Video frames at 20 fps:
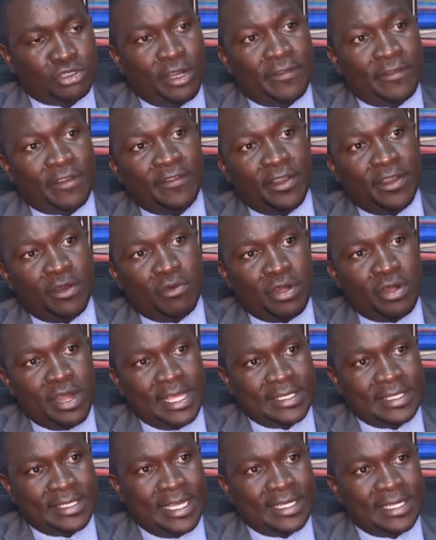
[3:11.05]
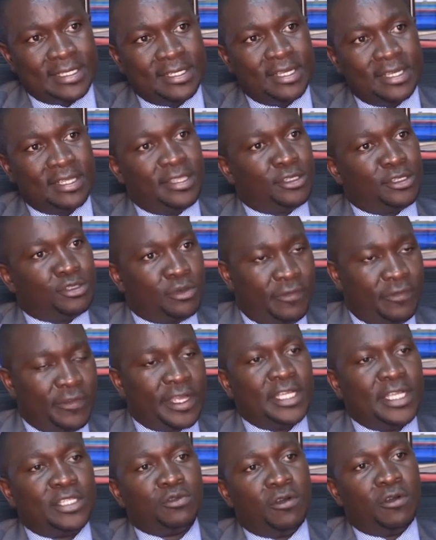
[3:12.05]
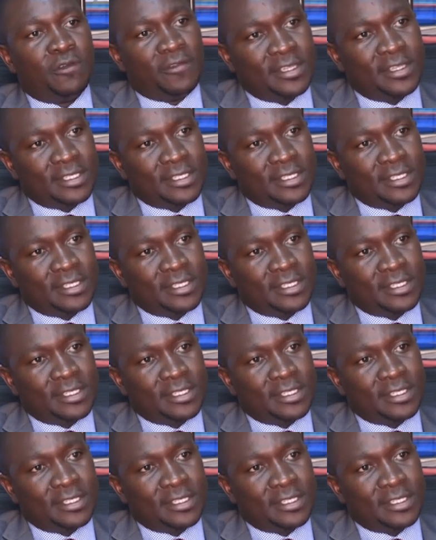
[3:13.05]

court should have given orders that they should vacate